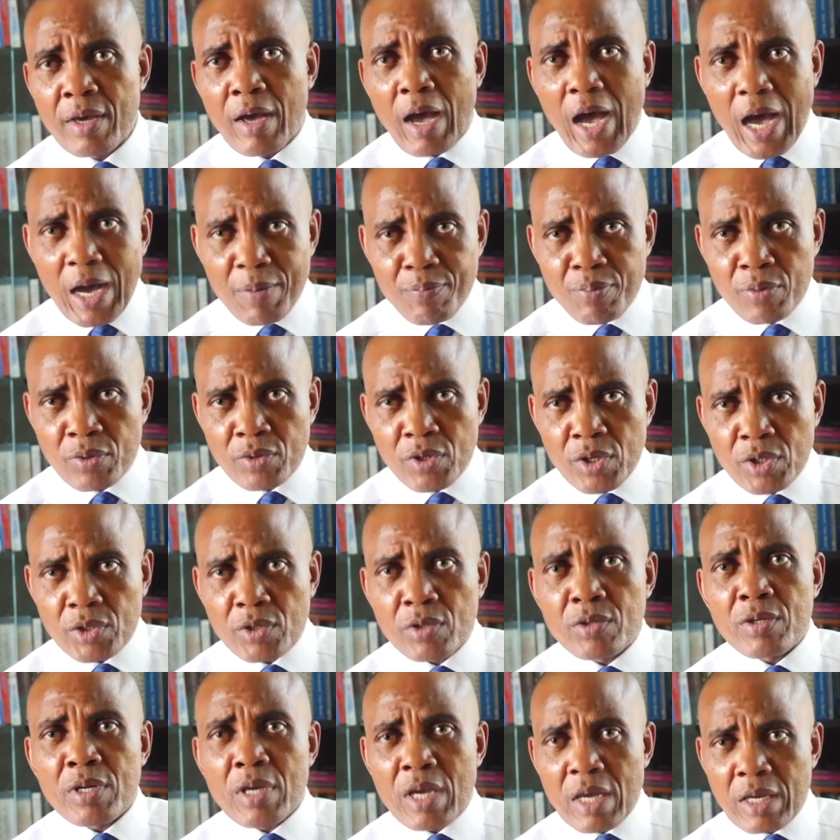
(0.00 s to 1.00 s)
Our
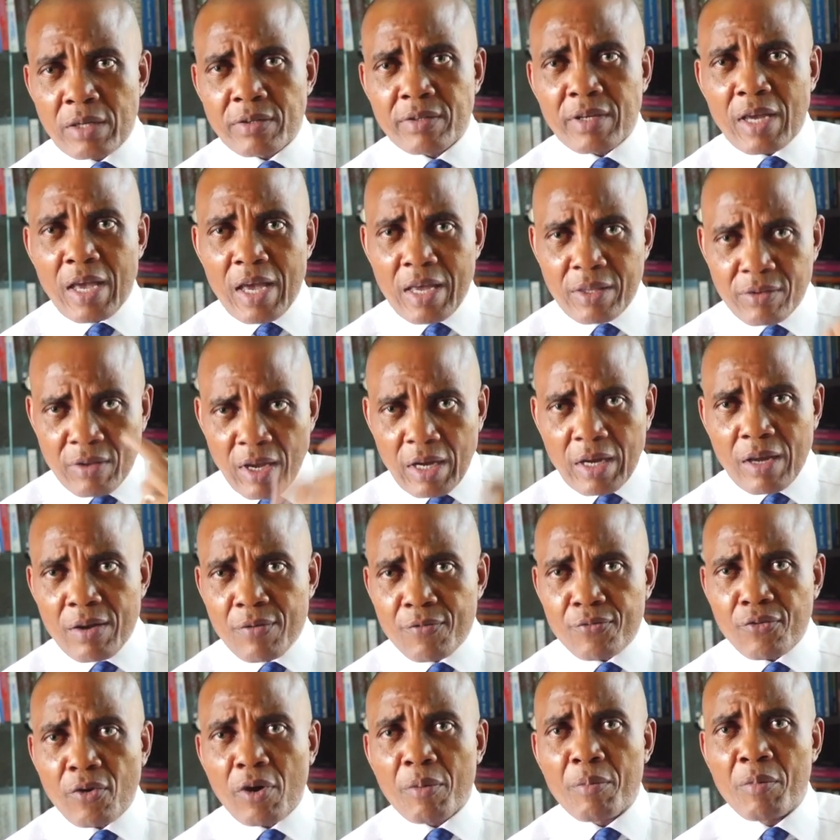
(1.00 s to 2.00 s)
position is
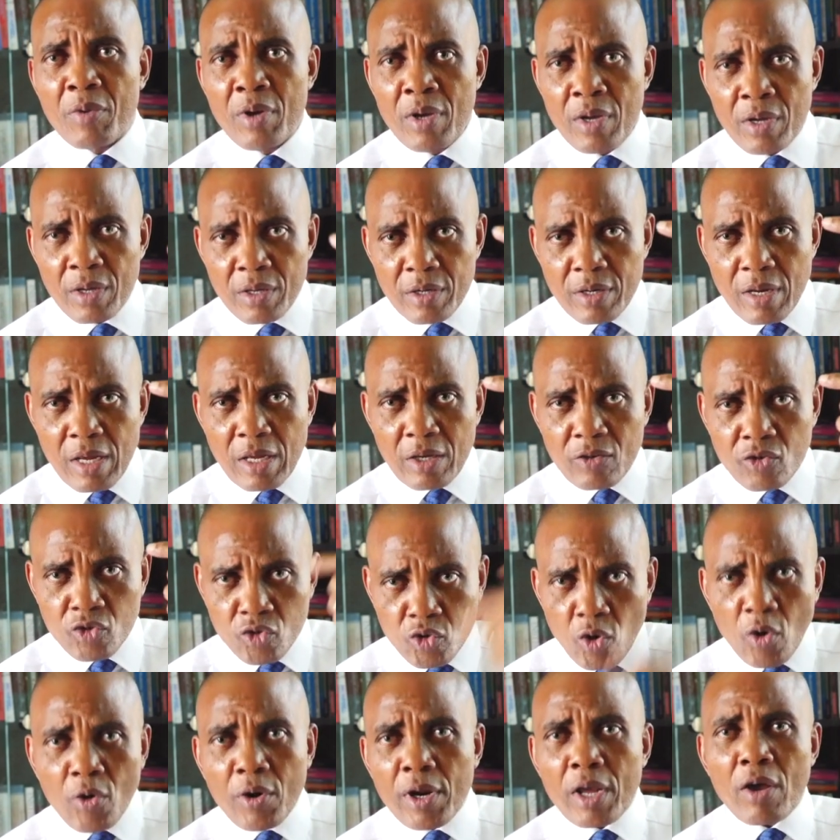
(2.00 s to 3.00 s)
taken from the
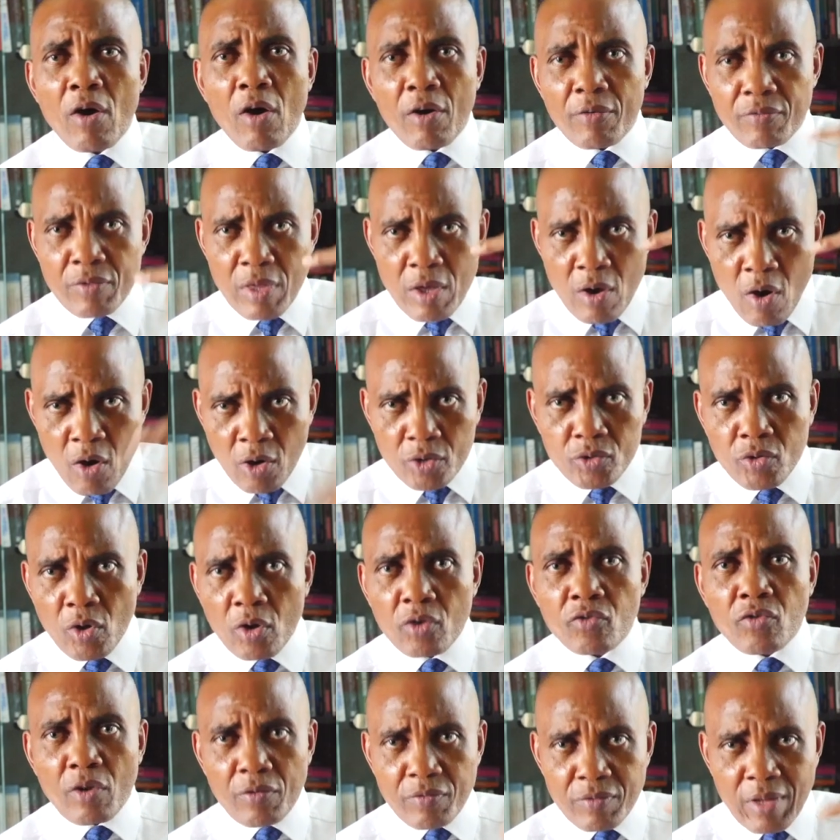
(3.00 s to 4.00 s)
story of the
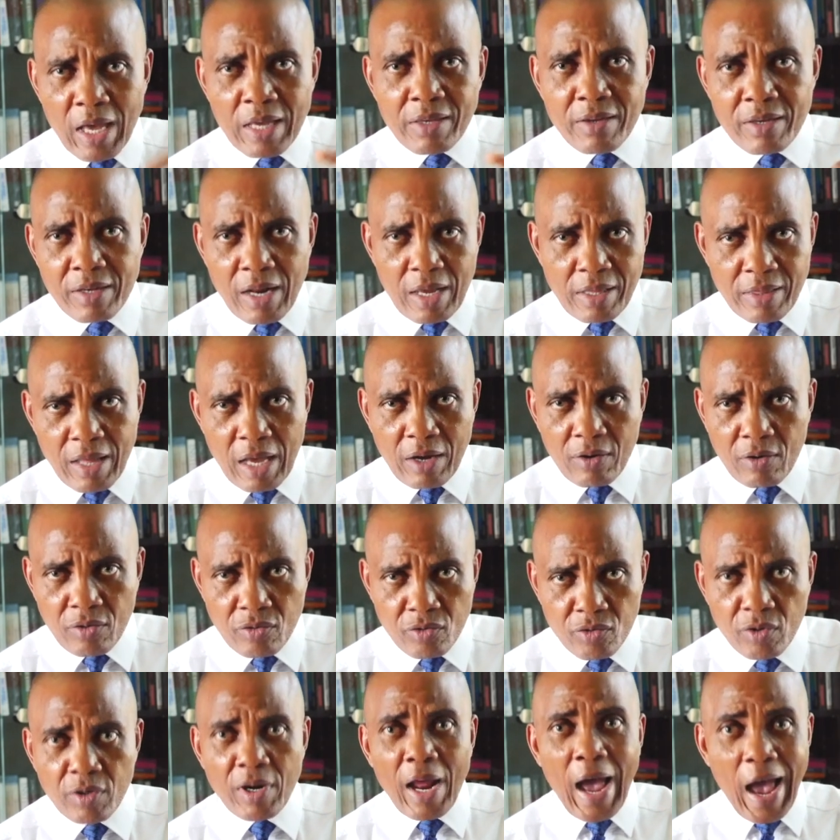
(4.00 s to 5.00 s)
authors of 1999
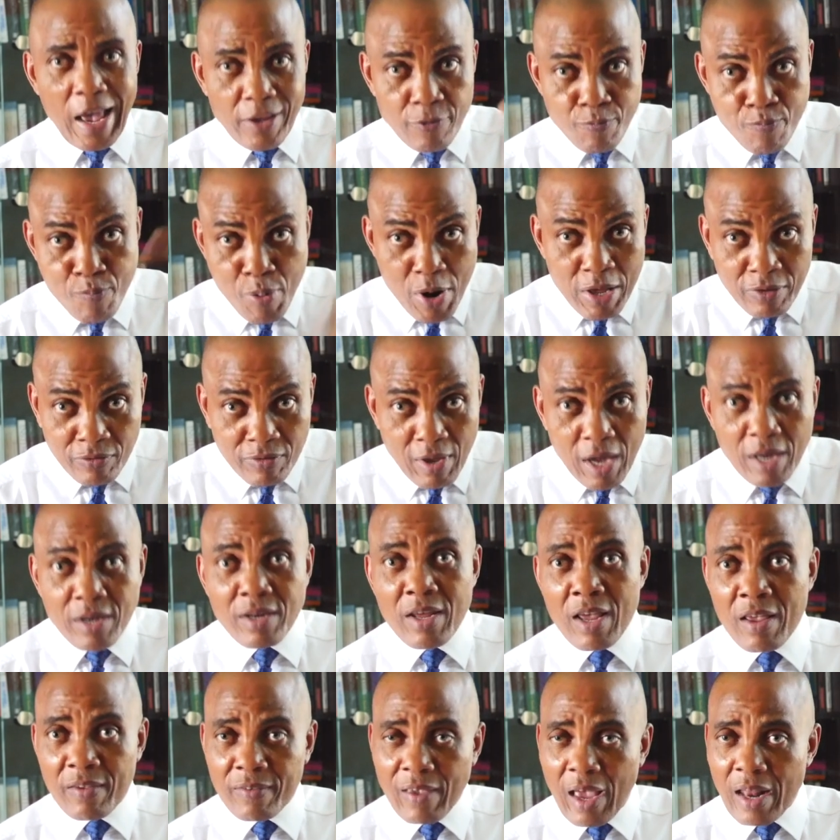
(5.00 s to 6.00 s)
Constitution as
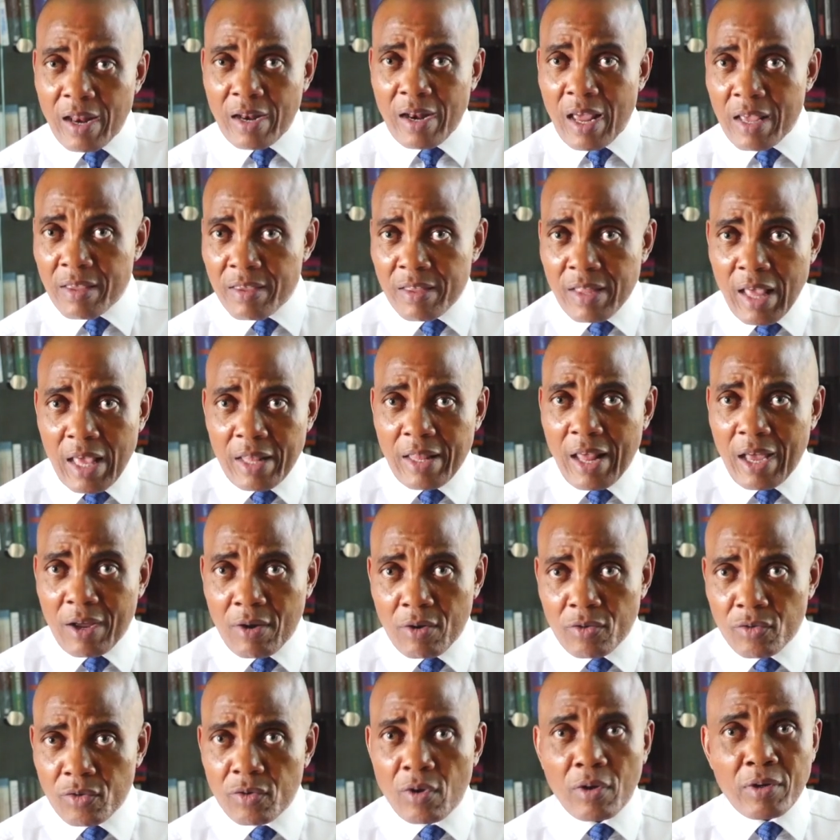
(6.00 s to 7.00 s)
printed inside the 1999
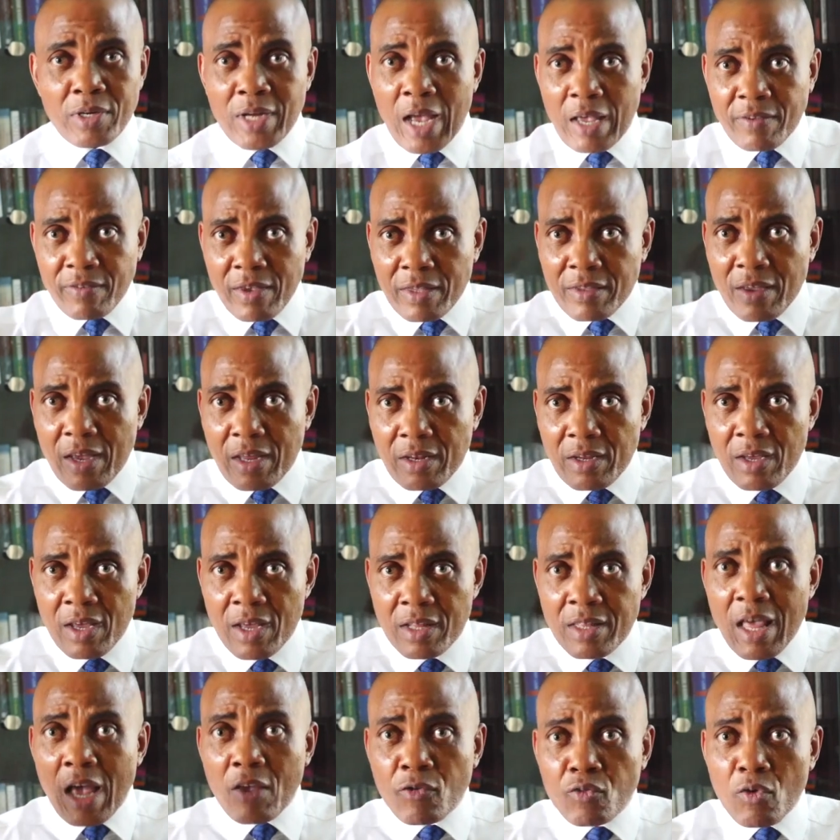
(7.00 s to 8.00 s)
Constitution,
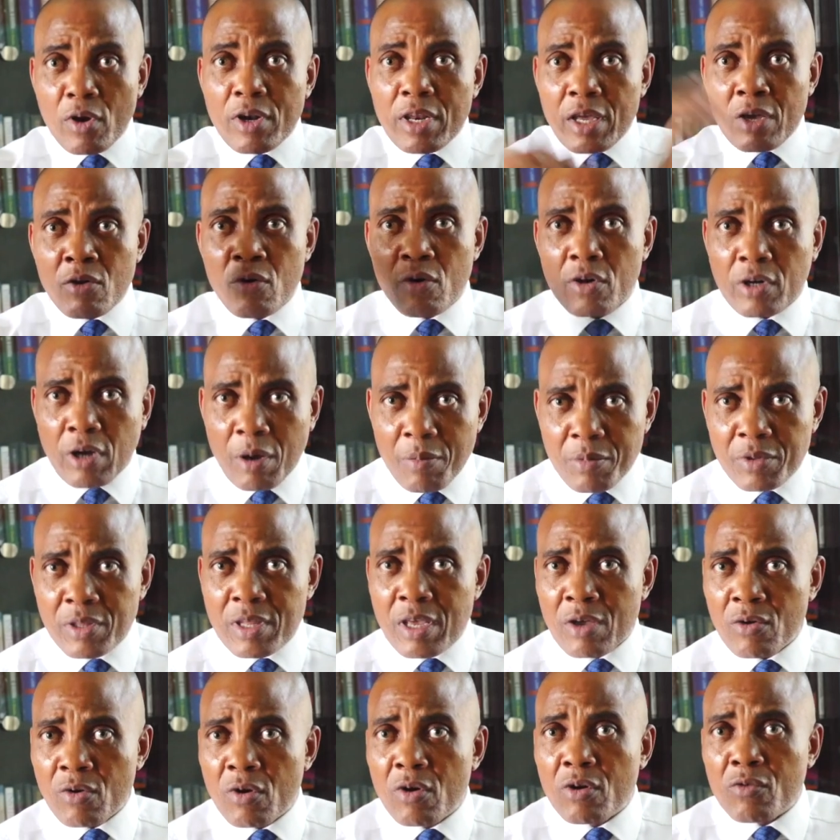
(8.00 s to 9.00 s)
gazetted. That's what
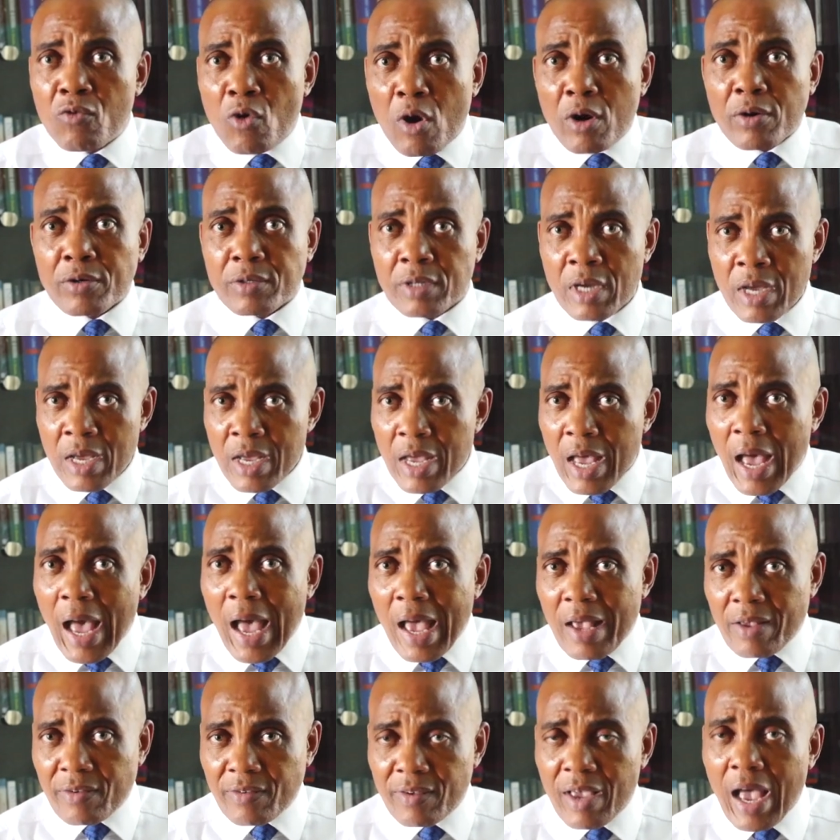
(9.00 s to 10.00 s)
the whole world
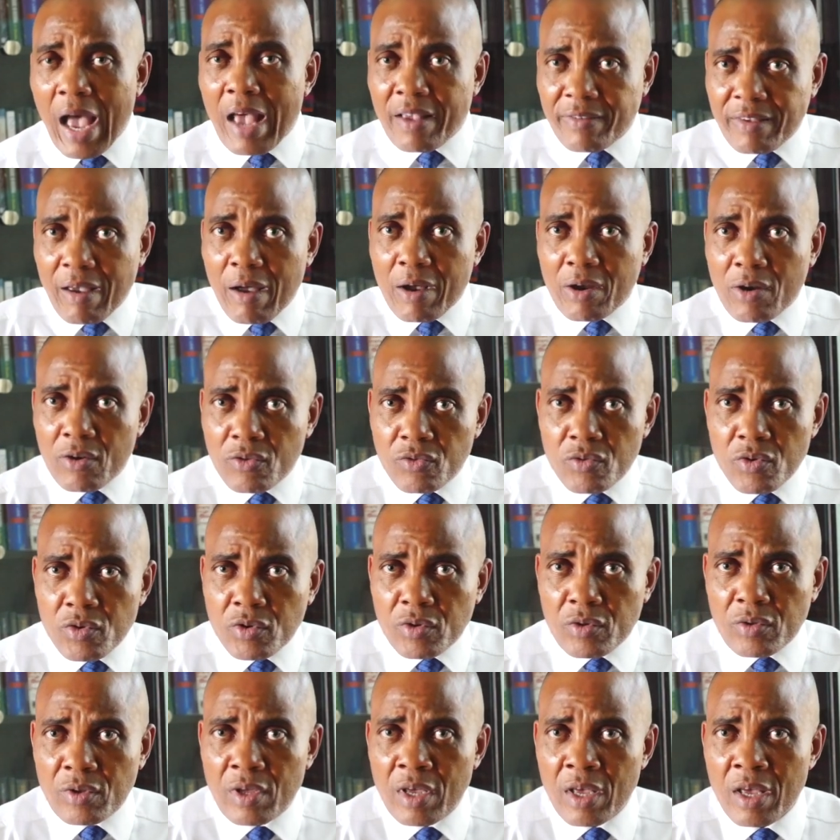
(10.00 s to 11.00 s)
has as our
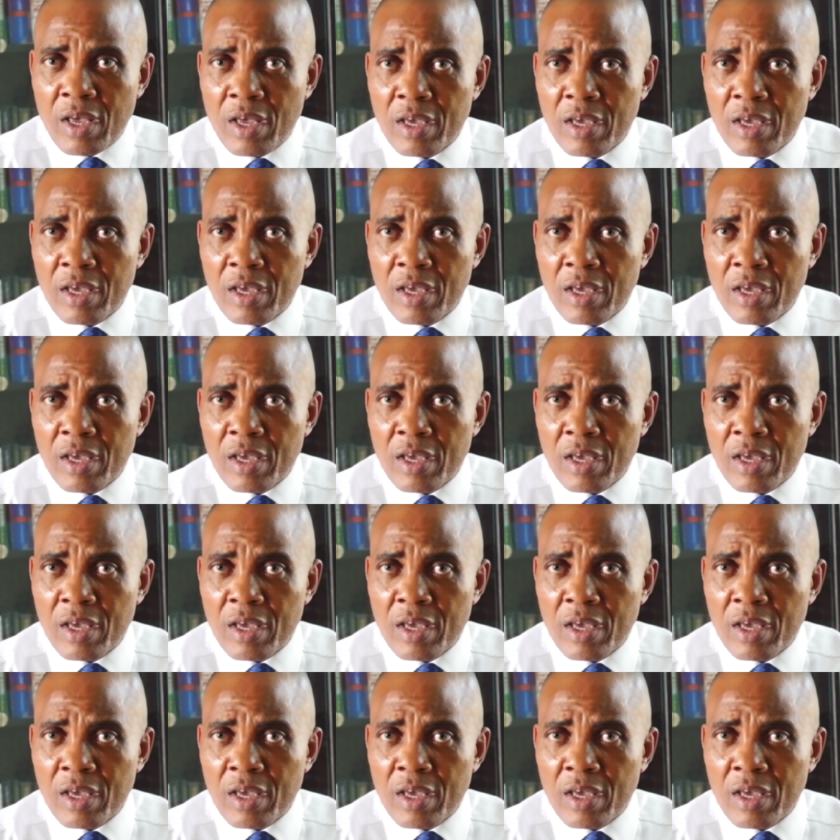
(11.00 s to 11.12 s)
Constitution.